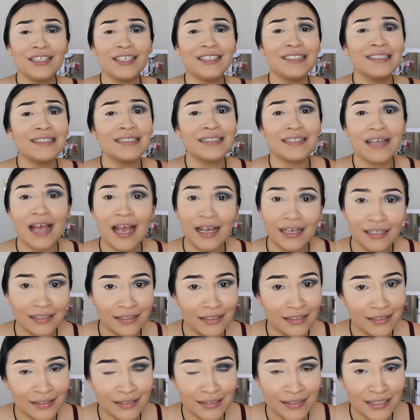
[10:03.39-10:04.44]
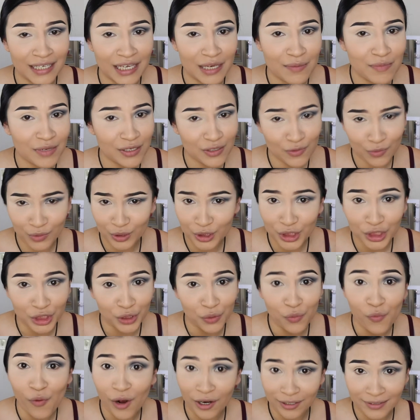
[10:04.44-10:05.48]
exactly the same as what
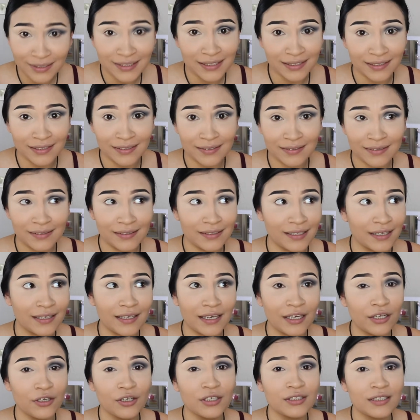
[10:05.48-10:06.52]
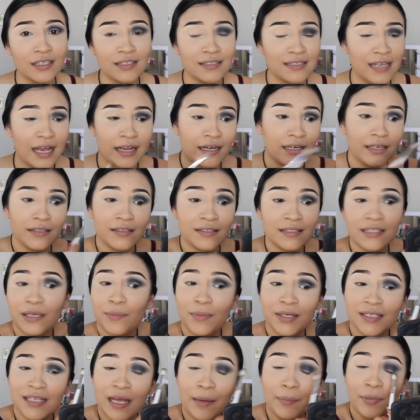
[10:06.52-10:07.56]
she wanted. Like, it looked exactly the
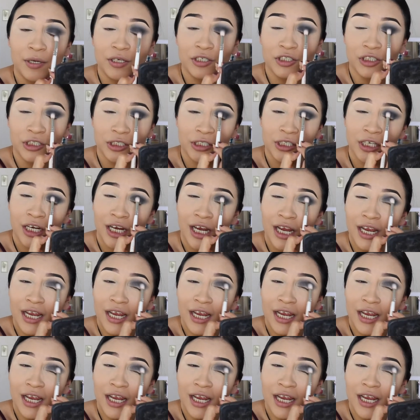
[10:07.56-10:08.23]
same as that picture.